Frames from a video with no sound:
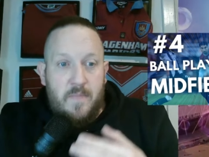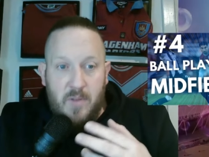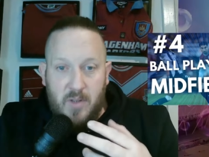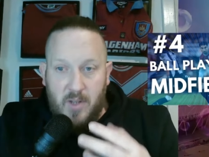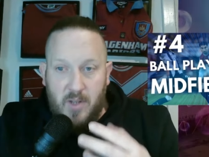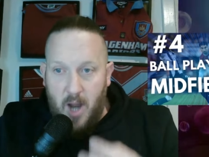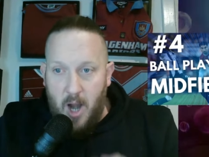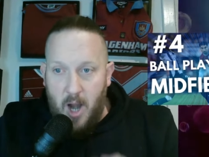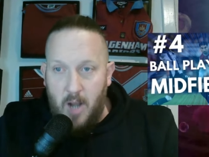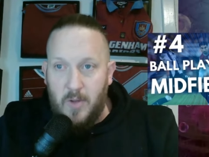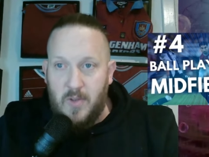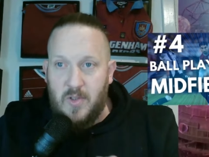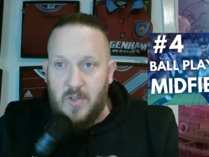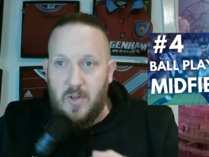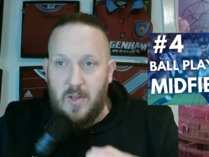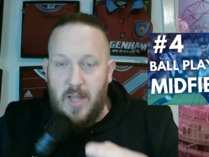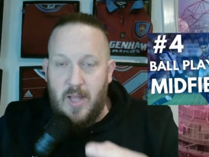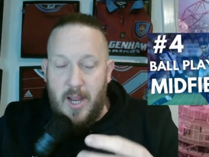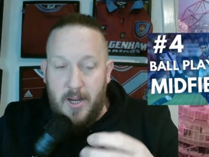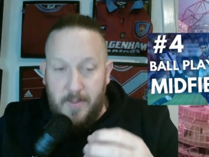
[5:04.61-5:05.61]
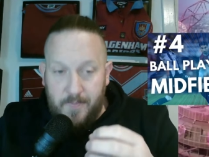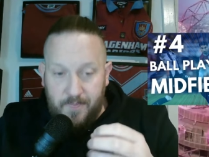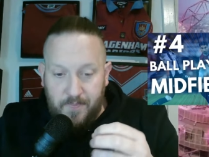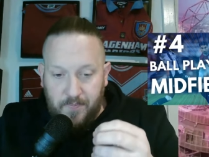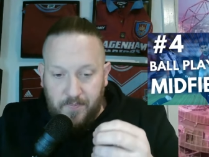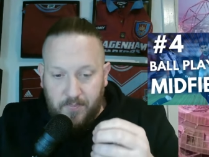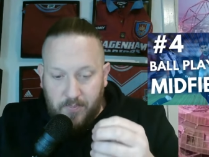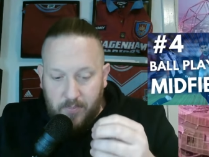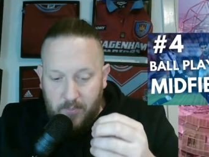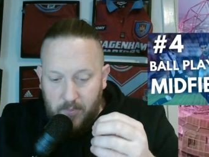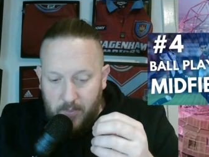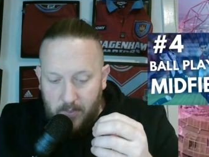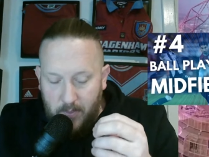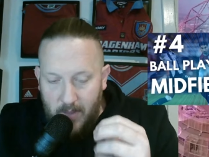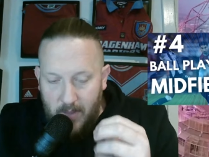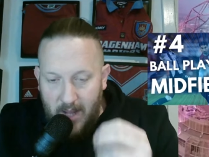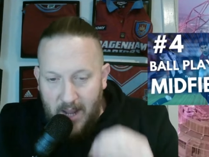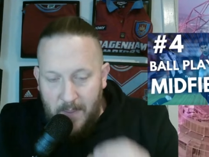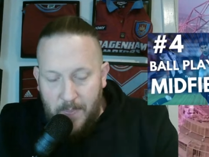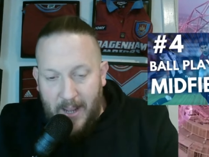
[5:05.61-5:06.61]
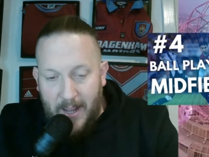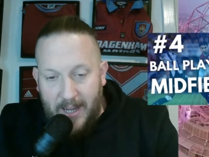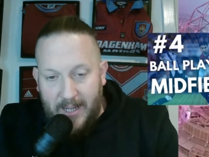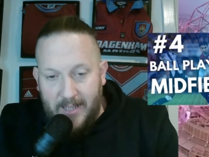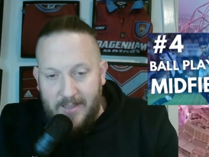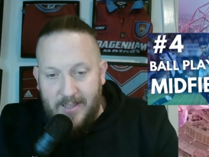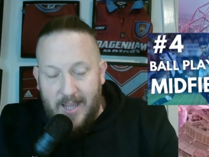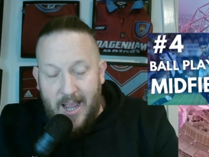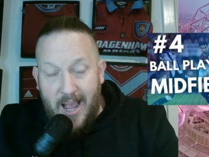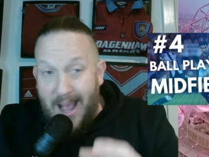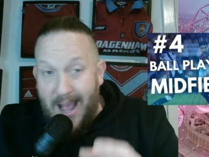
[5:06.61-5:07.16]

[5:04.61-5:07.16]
Carlos Soler and Paquetá